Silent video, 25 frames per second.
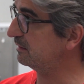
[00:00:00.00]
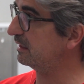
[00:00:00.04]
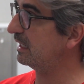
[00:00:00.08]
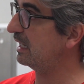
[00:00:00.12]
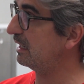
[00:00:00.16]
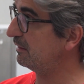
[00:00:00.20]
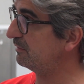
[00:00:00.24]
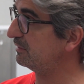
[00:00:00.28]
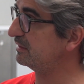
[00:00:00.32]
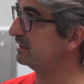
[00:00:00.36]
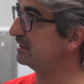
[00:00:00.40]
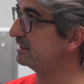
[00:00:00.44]

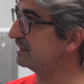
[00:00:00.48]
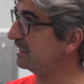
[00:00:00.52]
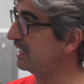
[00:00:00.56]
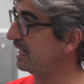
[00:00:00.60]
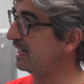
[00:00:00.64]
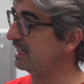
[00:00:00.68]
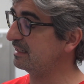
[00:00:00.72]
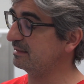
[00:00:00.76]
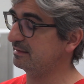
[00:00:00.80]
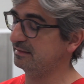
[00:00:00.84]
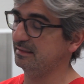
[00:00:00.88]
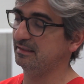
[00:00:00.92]
have
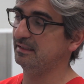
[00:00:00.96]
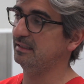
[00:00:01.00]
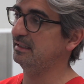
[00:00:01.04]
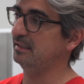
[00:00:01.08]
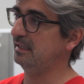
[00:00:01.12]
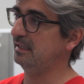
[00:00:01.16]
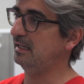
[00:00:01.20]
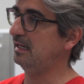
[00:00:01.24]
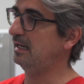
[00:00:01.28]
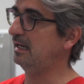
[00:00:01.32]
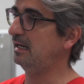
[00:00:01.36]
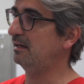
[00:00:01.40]
inside
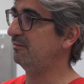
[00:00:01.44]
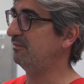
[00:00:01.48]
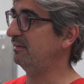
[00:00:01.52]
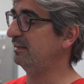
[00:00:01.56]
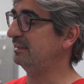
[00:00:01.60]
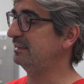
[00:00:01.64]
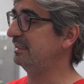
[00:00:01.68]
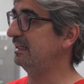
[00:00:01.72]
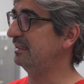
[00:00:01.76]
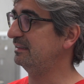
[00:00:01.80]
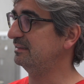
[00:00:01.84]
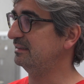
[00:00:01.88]
are
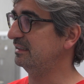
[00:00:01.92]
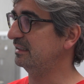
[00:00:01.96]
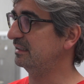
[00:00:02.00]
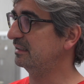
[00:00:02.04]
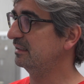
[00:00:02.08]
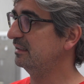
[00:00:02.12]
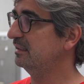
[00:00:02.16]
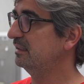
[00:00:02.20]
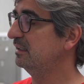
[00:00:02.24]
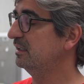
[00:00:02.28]
fantastic.